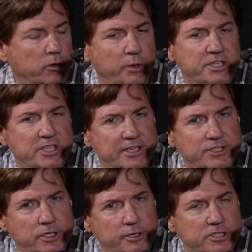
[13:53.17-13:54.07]
or the reset
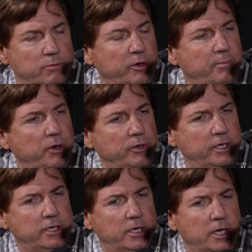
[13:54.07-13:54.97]
series, the
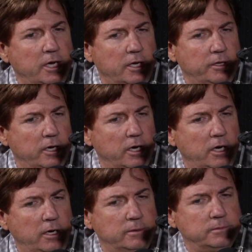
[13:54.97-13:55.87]
rebuilding
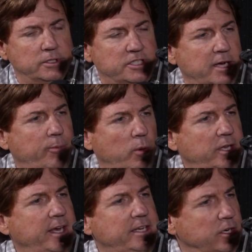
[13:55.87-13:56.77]
the temple,
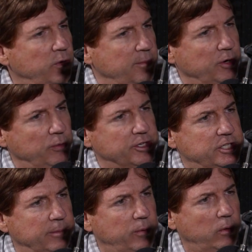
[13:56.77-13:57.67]
and they did rebuild the
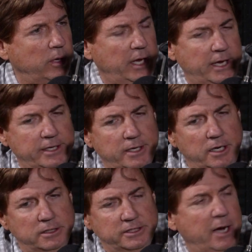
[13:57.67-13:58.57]
temple, and
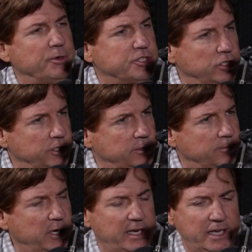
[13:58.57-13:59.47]
that was good.
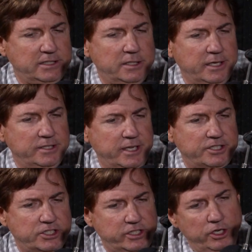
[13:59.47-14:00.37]
But they
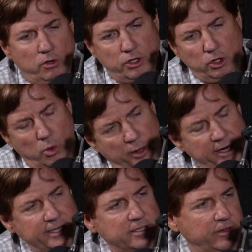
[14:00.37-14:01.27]
still, the glory
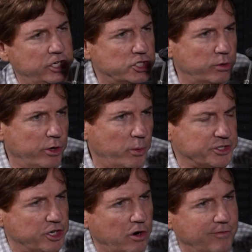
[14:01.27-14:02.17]
days of Israel
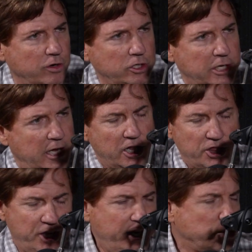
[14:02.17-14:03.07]
was over.
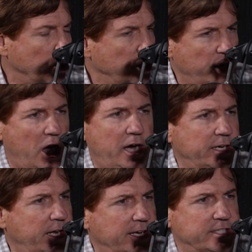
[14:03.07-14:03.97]
Things were
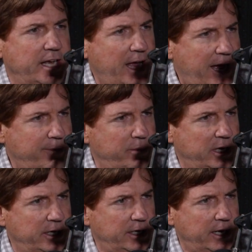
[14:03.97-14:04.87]
not as they had
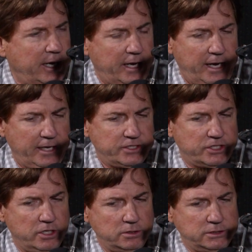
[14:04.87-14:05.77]
been, and
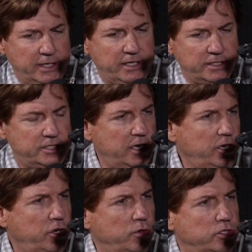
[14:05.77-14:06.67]
so they
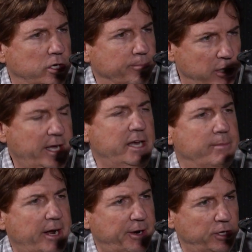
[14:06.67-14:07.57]
continued to complain
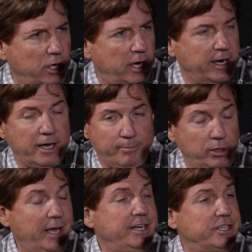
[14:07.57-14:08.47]
about it a lot and
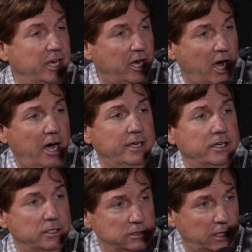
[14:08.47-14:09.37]
complain to God
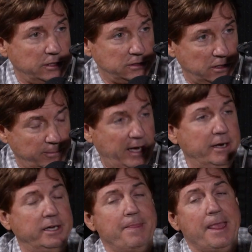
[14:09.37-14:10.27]
a lot
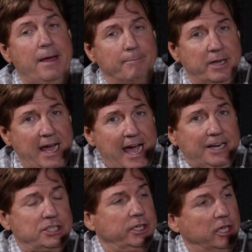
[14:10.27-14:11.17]
about it. But
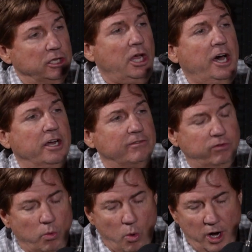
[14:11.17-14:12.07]
actually, a lot of
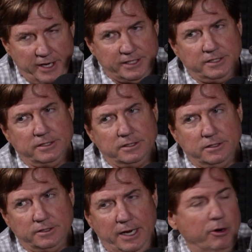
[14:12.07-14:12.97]
what
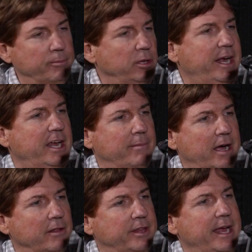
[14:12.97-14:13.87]
they were complaining
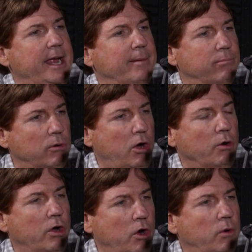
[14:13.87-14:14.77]
about, they had
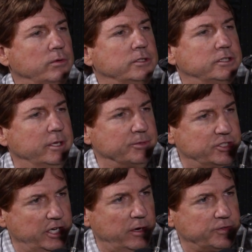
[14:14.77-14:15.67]
brought on
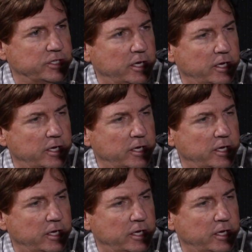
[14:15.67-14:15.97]
themselves.